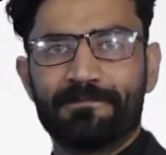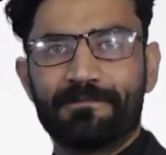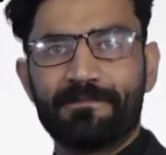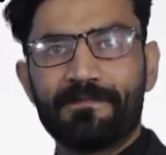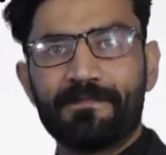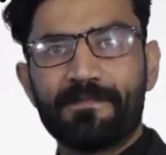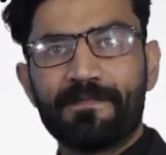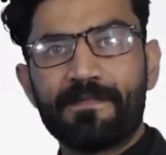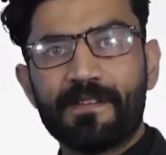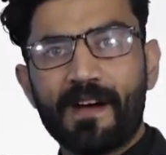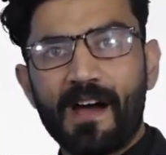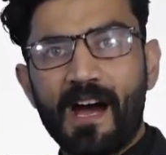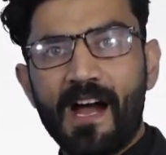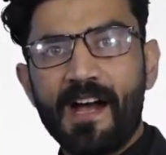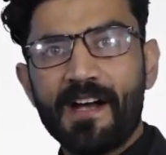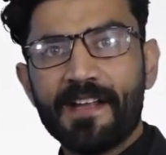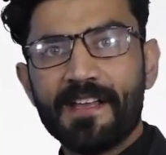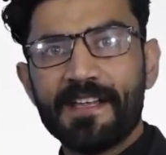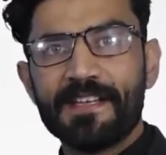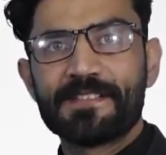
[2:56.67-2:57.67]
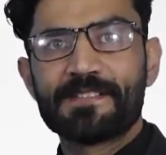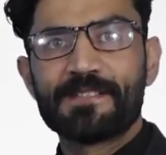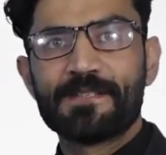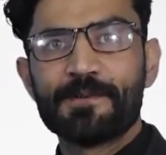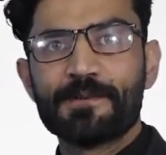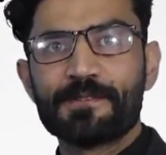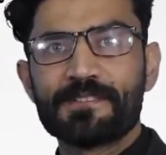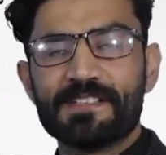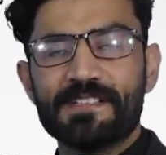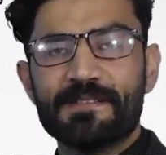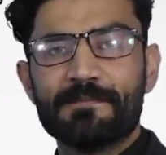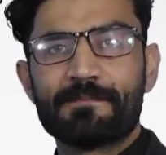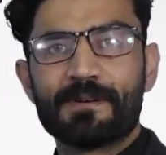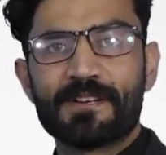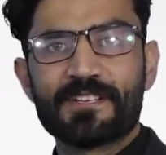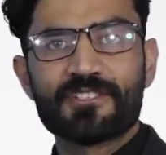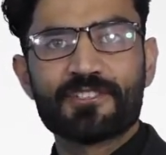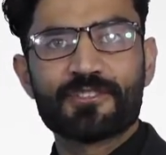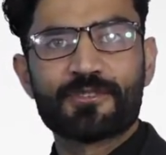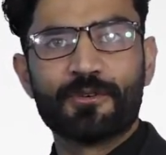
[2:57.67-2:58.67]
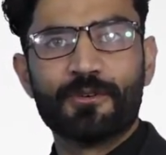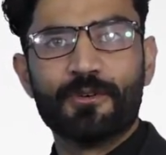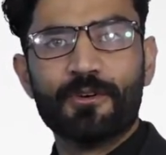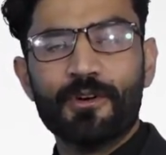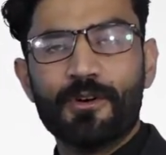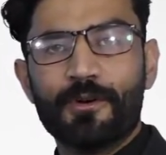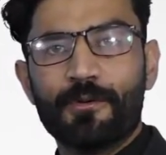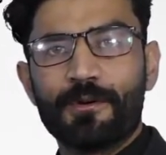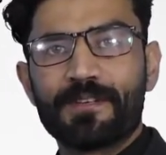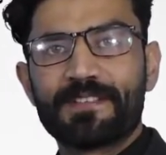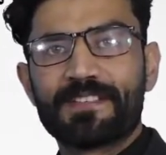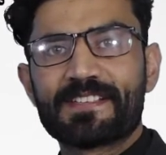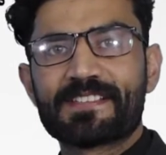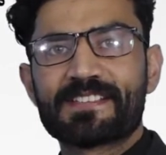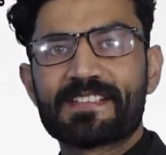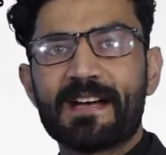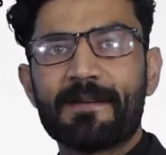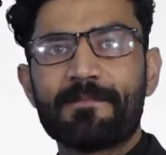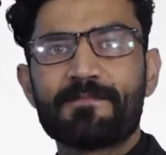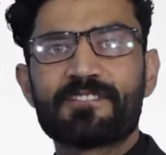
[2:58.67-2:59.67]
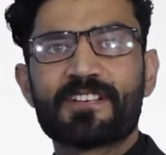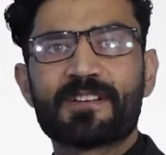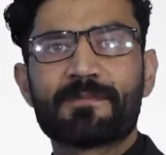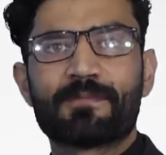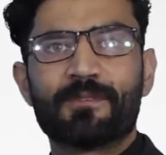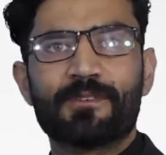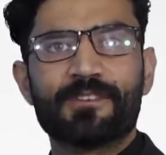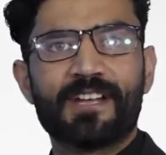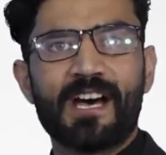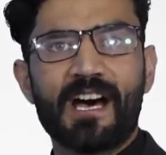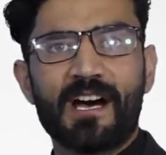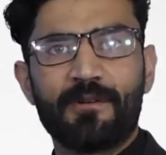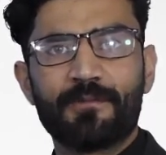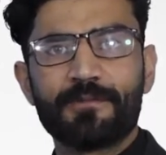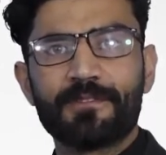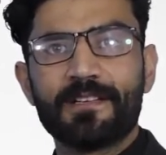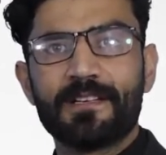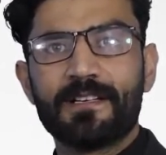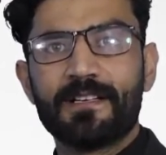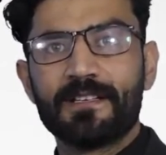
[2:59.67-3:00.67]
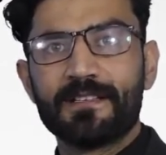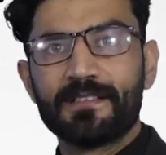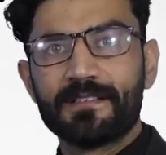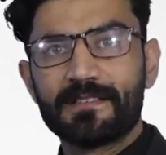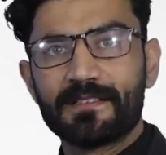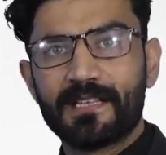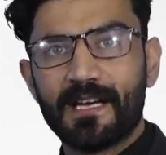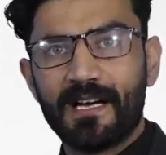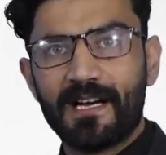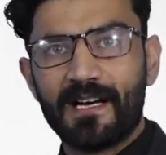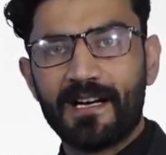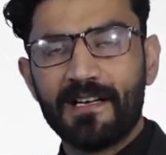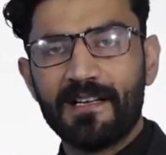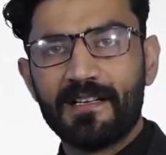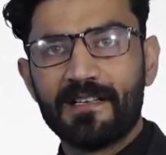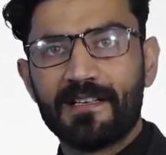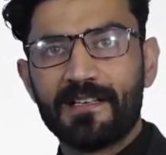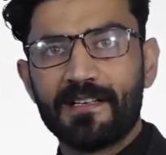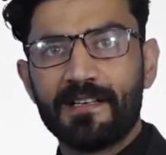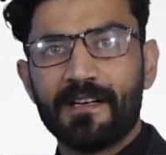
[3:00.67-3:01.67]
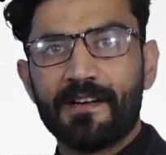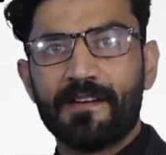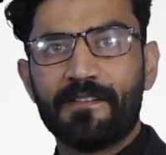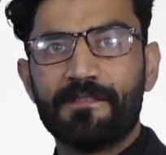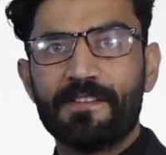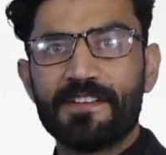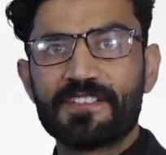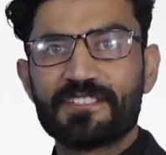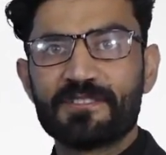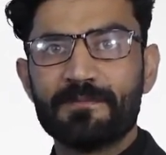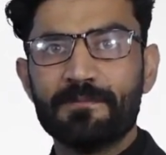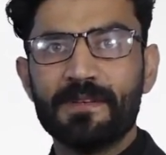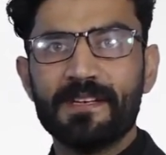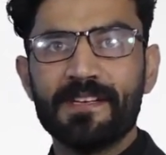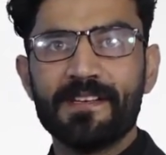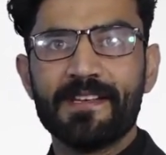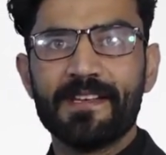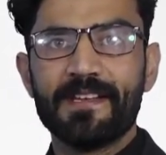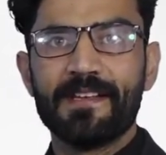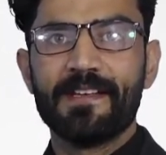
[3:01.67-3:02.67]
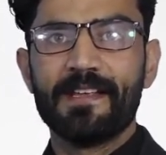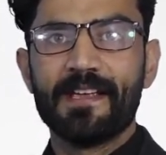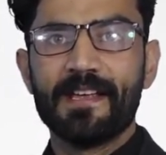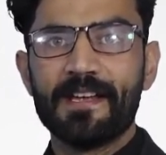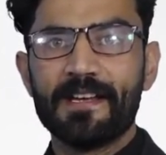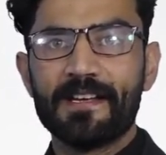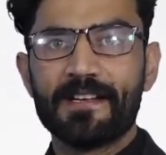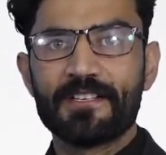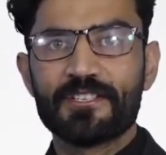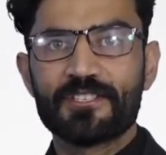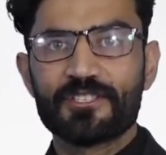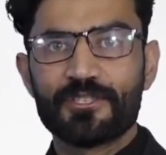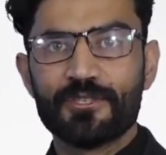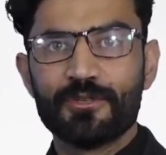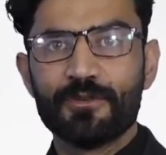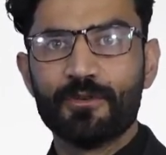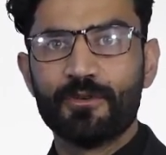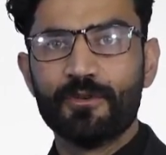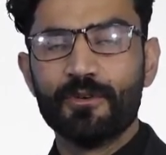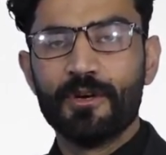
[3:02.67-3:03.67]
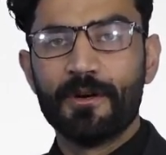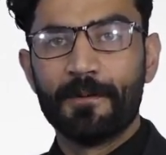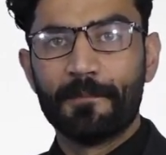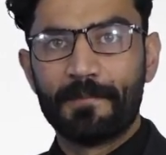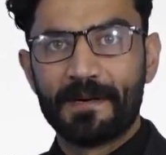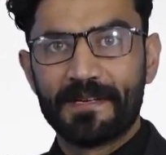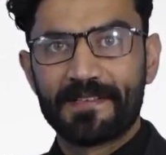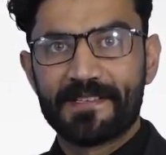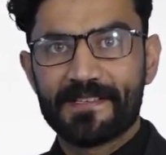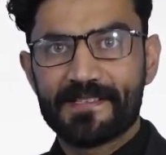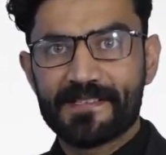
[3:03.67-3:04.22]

If are is used in Pashto with the subject pronoun ta, which mean in English you but the